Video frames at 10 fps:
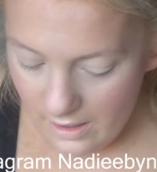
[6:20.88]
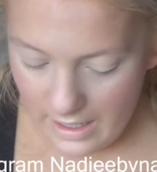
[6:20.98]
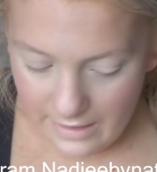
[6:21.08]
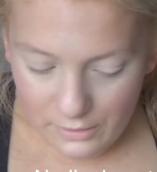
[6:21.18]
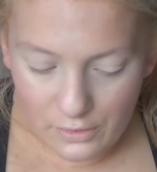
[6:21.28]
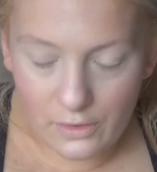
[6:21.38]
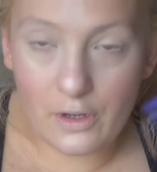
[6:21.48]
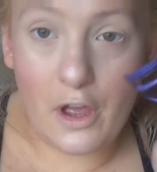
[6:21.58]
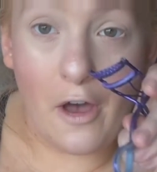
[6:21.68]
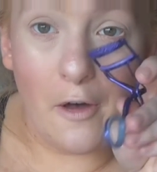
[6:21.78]
Now to
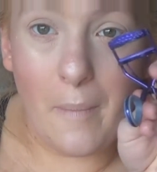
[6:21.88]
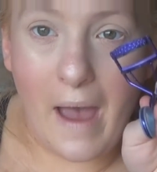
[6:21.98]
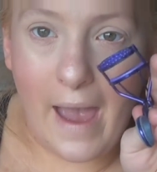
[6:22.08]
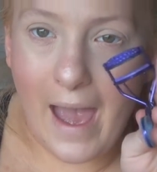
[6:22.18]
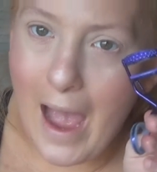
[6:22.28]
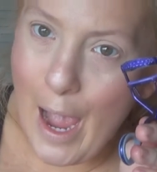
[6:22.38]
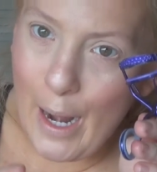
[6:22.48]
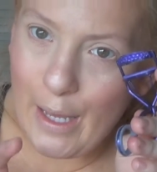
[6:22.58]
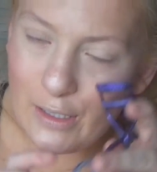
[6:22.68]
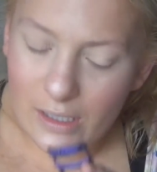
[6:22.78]
curl my
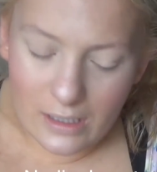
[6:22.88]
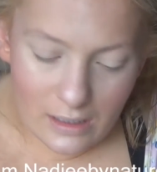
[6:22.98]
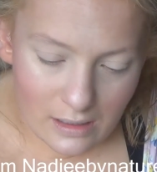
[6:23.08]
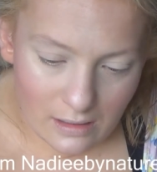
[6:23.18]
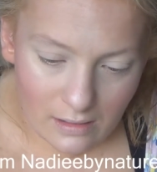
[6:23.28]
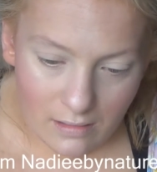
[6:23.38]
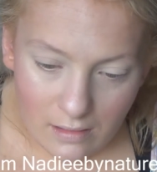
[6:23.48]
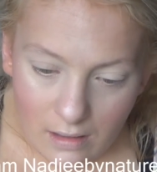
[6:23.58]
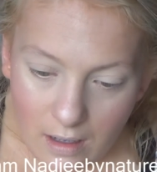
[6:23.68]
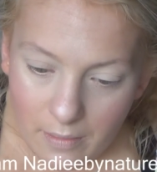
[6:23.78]
eyelashes.
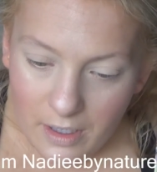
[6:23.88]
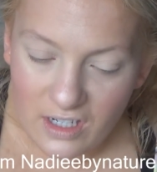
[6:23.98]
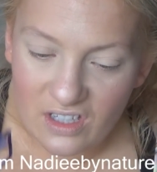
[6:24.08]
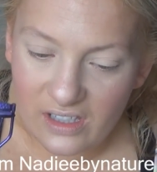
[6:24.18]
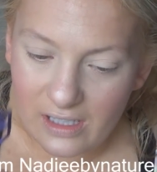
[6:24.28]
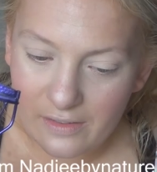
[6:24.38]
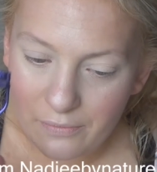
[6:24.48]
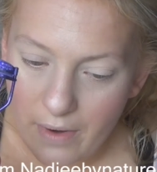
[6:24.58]
I'm gonna use this